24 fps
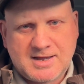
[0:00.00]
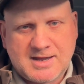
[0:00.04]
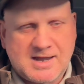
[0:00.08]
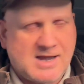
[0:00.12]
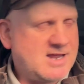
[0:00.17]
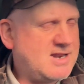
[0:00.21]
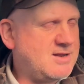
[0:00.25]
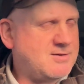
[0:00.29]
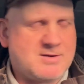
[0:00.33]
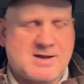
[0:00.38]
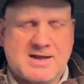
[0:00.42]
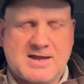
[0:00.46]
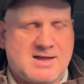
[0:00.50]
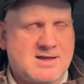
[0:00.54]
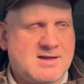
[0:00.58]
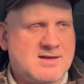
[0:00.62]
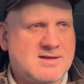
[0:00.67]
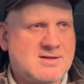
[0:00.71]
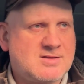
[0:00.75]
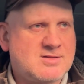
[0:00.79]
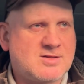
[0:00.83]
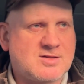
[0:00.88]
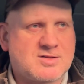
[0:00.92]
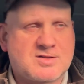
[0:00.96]
Anyway,
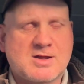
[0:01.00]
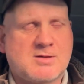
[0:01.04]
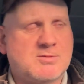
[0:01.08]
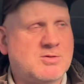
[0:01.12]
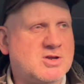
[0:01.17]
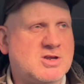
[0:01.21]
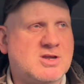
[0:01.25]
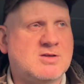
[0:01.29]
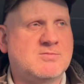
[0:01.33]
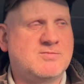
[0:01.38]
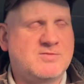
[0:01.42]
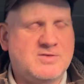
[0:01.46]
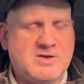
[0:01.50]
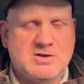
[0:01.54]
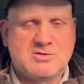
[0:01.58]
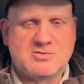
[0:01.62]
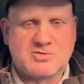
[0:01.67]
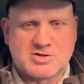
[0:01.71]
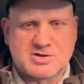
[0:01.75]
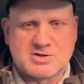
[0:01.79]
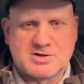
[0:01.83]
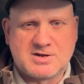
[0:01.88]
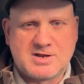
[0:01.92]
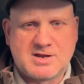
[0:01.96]
to stop the
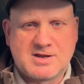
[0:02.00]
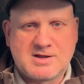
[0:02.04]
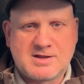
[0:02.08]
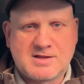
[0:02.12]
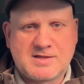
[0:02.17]
confusion,